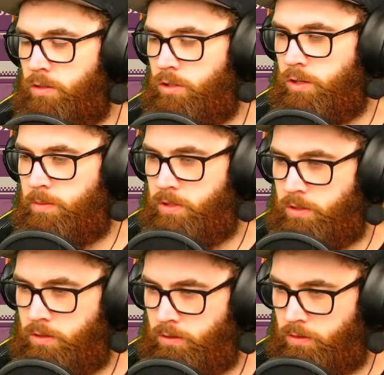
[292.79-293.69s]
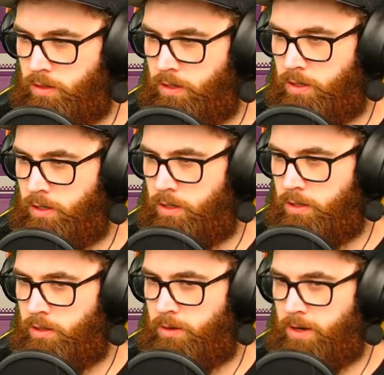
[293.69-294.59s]
Ship story, uh,
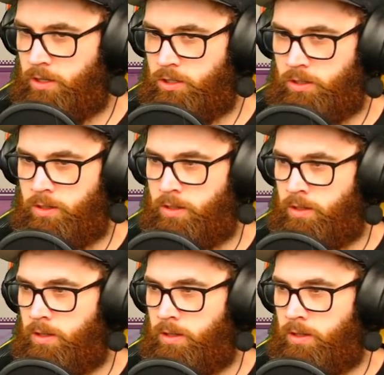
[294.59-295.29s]
new action.